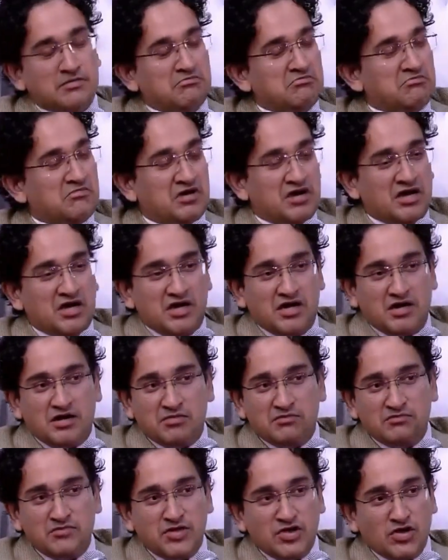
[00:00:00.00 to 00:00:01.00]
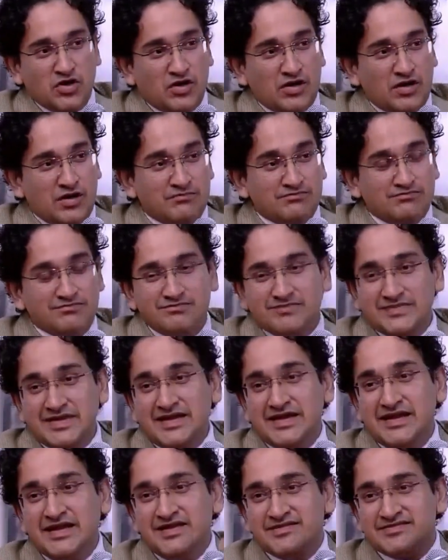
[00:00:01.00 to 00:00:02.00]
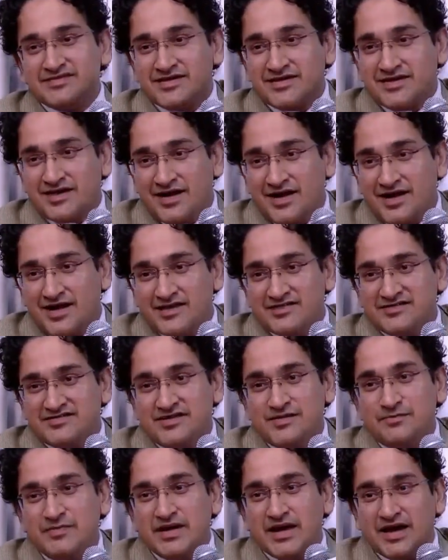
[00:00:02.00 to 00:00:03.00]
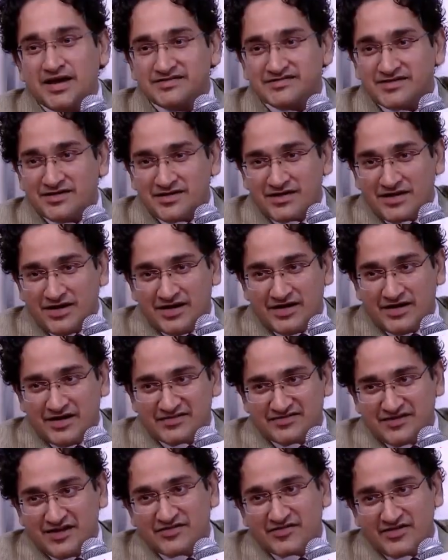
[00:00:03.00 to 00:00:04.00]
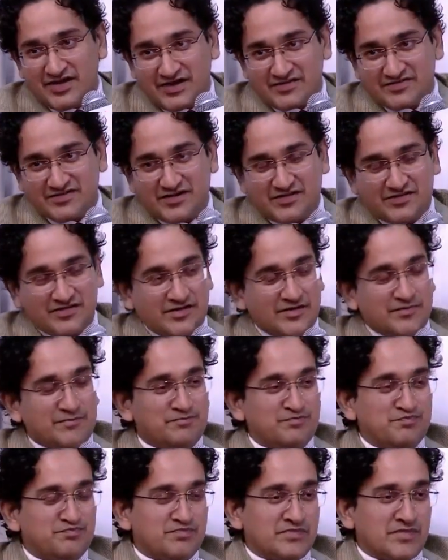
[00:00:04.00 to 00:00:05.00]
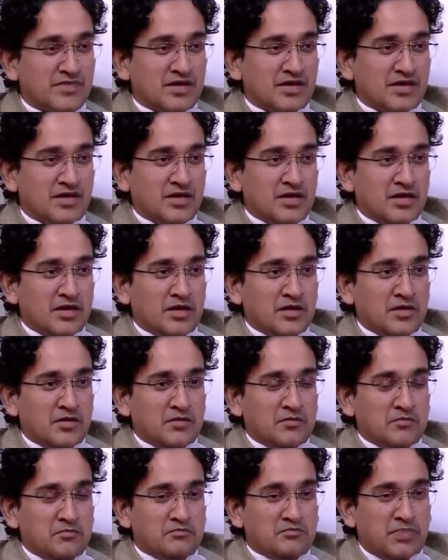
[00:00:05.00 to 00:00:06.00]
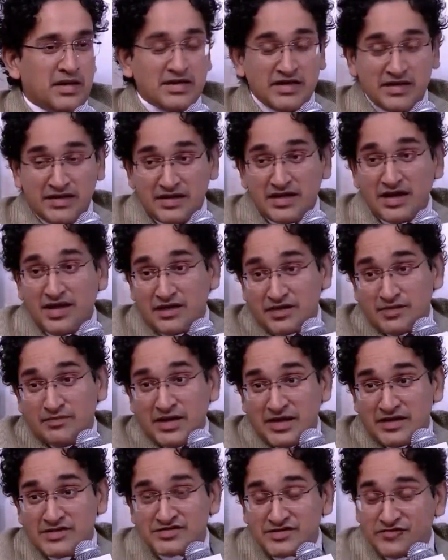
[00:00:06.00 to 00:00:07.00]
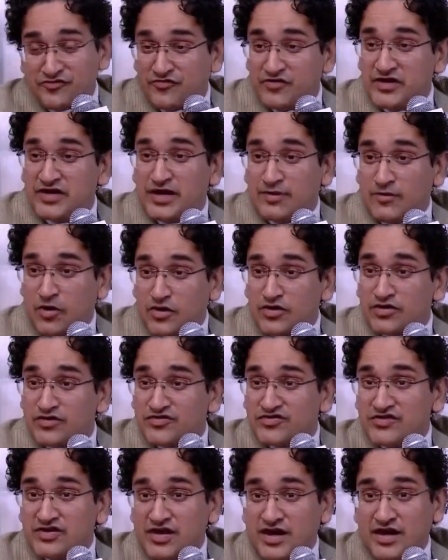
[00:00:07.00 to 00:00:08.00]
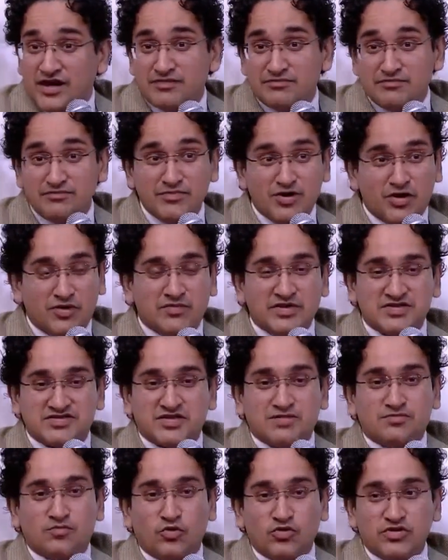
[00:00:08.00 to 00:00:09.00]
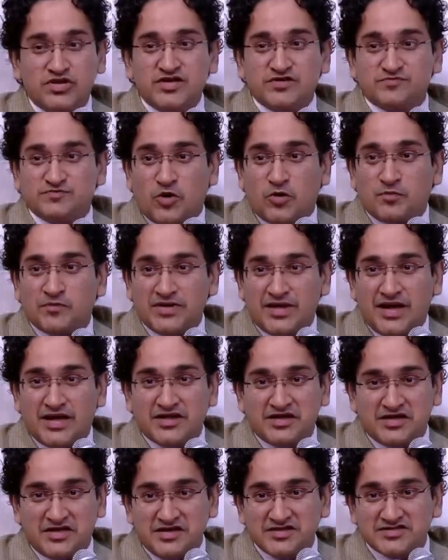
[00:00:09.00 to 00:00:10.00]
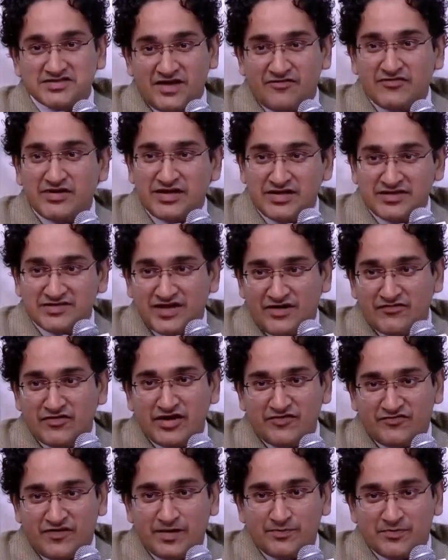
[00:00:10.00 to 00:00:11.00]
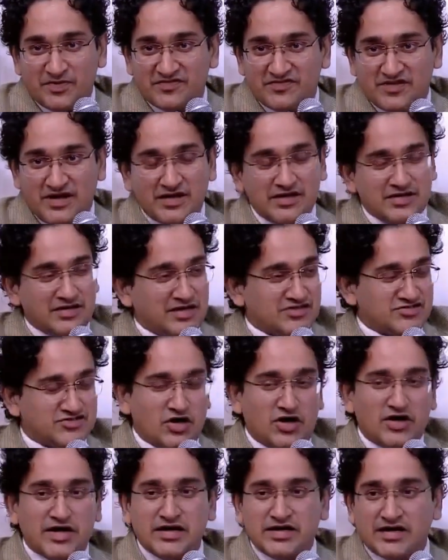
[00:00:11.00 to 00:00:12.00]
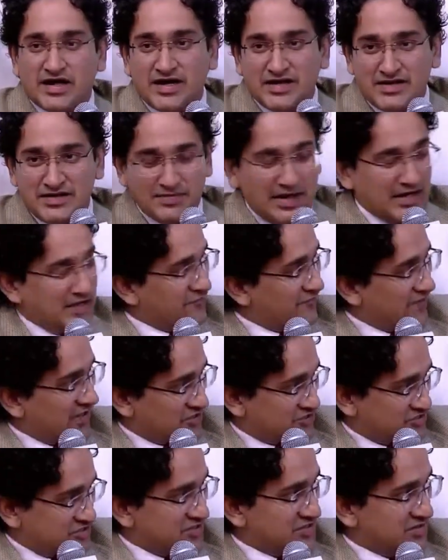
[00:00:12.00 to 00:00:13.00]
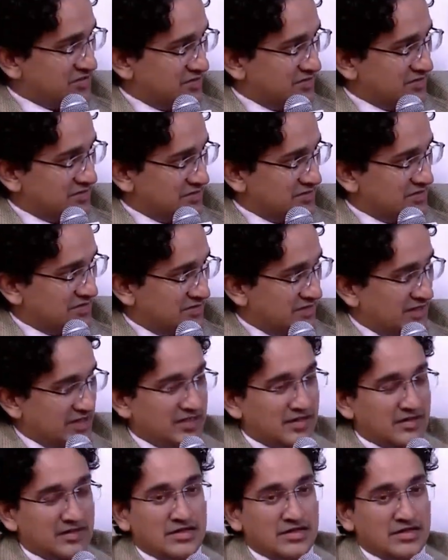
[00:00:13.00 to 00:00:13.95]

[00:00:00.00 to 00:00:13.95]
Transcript: ED Sarkar, CBI Sarkar, etc., etc. But India remains a free democracy, and Mr. Modi's popularity is 70–75%. That's not entirely manufactured, right?